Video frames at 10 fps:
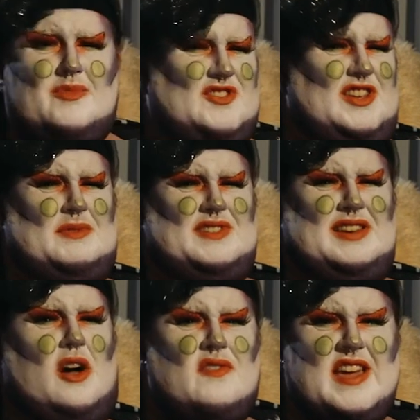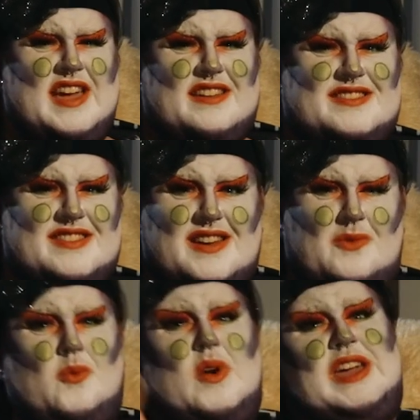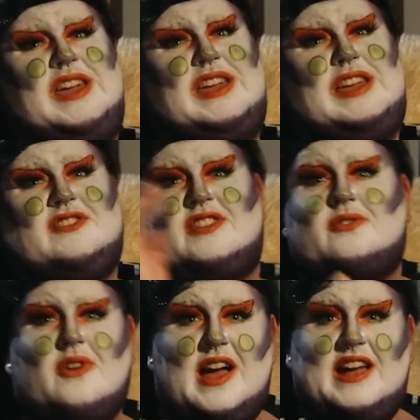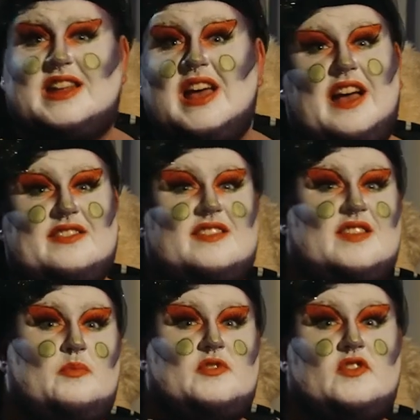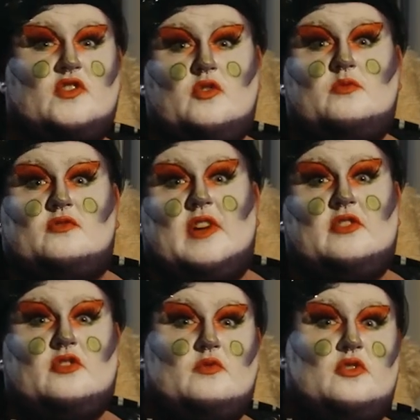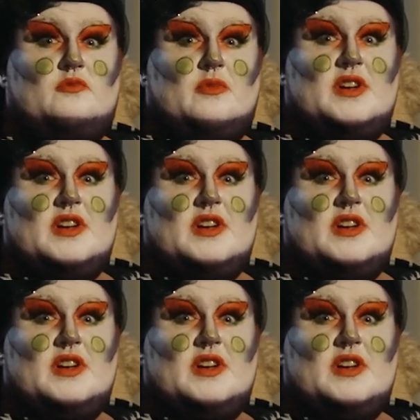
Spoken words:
But she was loving it. Whee! She cried as they zipped and zoomed around the room.